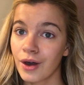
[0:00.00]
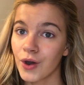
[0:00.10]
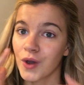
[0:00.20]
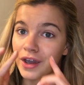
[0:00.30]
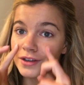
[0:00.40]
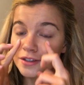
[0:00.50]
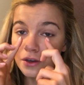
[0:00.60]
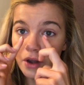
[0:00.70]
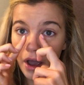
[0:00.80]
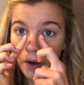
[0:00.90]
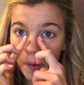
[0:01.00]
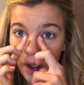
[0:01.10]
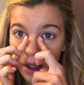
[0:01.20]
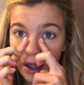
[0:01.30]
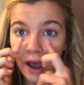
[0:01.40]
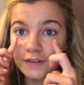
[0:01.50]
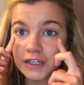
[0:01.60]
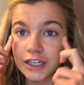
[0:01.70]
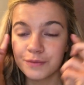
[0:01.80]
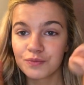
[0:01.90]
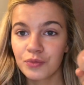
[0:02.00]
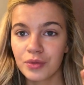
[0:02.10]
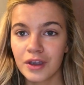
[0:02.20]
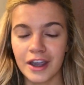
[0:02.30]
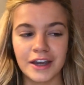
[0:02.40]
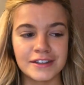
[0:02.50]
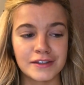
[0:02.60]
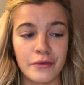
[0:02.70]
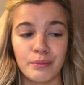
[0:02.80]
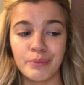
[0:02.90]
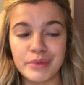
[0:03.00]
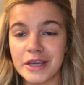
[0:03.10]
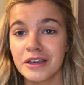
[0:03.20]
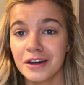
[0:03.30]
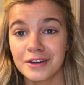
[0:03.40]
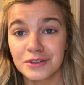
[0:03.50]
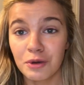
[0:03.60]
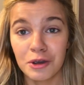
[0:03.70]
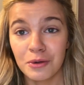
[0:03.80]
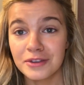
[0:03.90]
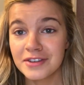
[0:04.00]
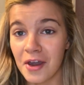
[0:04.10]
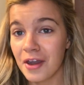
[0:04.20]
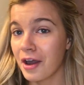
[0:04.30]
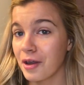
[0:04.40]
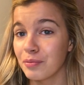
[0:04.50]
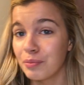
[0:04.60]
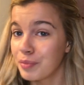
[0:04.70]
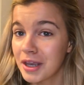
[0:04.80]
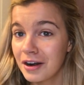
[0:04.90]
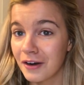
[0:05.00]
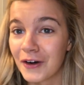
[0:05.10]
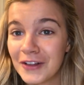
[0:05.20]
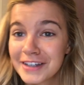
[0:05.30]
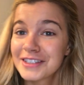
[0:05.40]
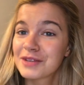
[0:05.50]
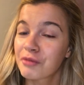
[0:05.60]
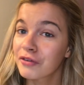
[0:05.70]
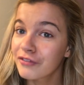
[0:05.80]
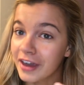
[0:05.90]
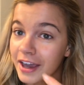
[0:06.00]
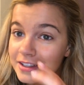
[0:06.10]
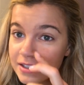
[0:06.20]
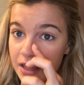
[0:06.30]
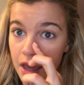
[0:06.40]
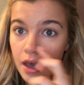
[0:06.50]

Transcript: Okay, so now I have it, I guess beat is what you would say. I beat it all into my face.